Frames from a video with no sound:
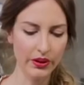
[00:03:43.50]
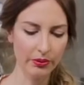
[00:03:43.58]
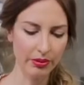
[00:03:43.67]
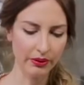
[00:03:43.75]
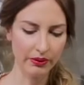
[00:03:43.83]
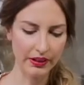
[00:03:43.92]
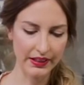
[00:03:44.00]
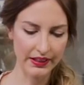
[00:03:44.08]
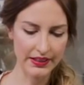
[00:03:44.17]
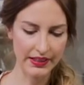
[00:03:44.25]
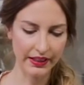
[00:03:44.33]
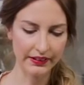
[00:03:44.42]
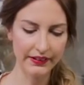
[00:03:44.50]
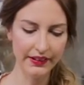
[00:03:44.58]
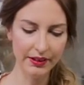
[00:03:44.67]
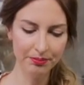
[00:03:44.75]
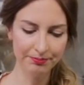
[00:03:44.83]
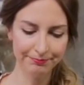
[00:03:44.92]
leave to reduce
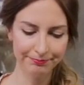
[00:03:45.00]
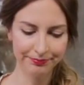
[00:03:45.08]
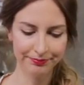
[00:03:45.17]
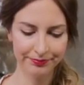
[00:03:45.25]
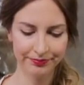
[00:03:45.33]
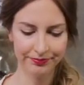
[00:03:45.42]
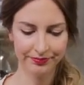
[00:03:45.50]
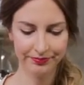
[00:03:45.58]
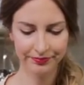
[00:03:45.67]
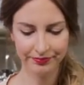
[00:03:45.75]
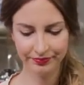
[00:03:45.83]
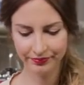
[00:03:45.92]
for a few moments.